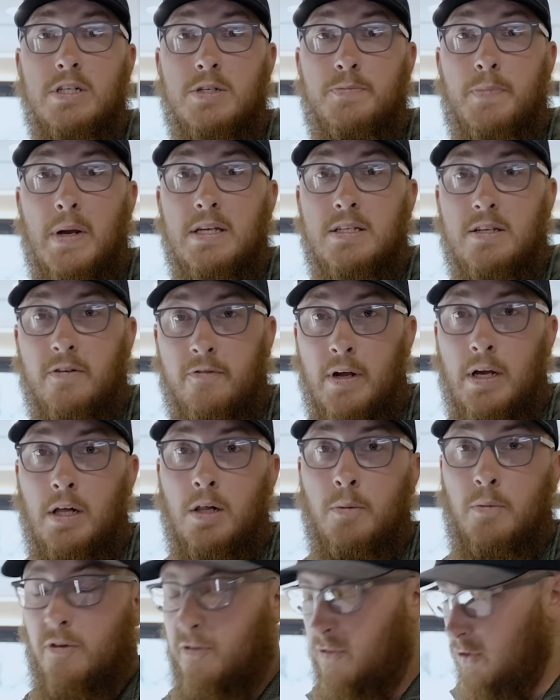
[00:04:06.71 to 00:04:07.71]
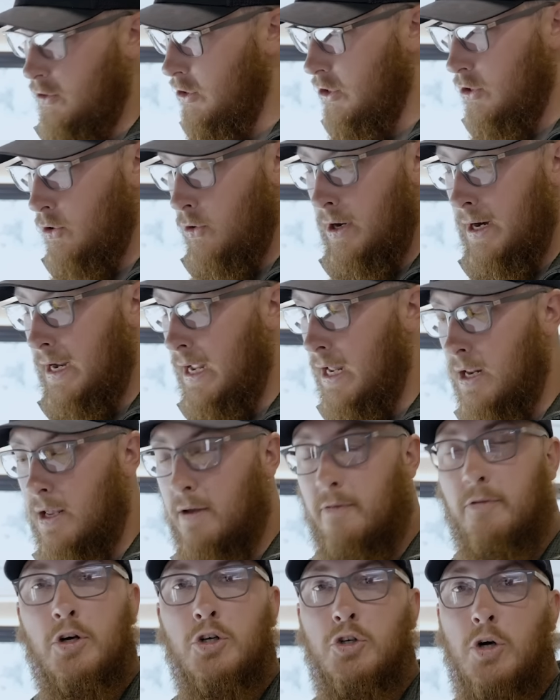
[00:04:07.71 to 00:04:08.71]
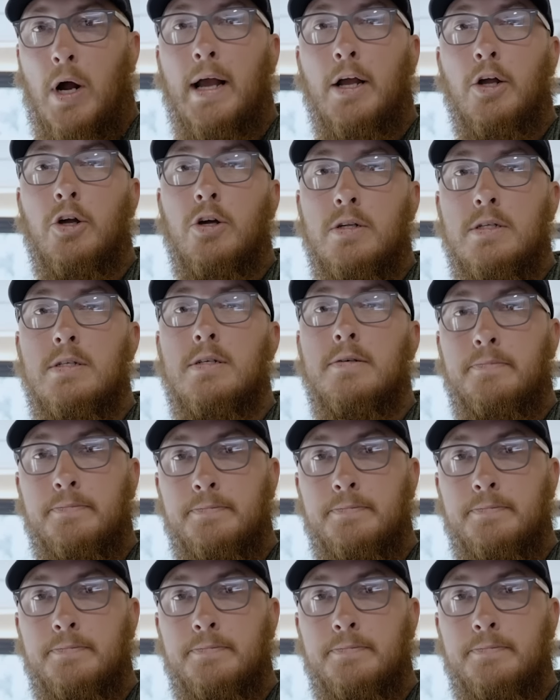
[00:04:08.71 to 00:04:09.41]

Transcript: space available for storing any of your dry goods.